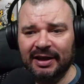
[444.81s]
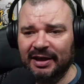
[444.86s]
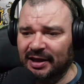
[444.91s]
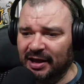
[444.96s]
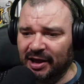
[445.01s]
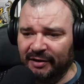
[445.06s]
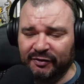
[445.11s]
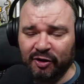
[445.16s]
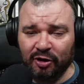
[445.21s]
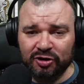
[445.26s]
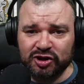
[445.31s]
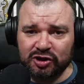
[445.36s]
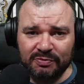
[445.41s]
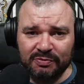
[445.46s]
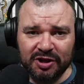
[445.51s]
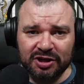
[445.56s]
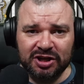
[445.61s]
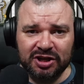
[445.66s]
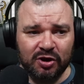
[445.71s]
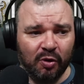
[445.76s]
have got
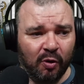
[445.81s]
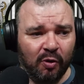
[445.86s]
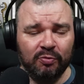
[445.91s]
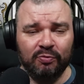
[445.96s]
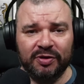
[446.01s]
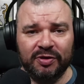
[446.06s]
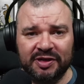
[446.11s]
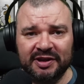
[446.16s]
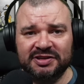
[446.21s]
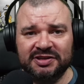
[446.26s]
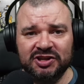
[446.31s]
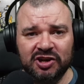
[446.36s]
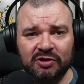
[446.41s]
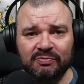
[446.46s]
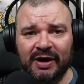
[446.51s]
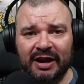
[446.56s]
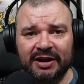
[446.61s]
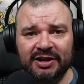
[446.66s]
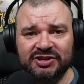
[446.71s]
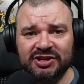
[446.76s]
something going with this new
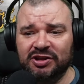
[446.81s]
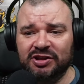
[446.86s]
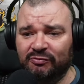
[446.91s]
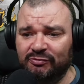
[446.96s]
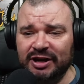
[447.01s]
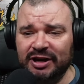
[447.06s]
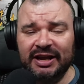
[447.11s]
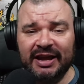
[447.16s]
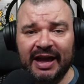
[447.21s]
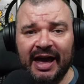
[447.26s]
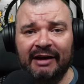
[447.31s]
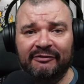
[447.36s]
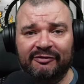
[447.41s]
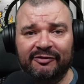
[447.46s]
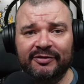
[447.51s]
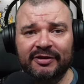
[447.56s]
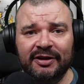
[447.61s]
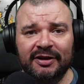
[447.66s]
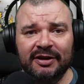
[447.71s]
manager. They really have.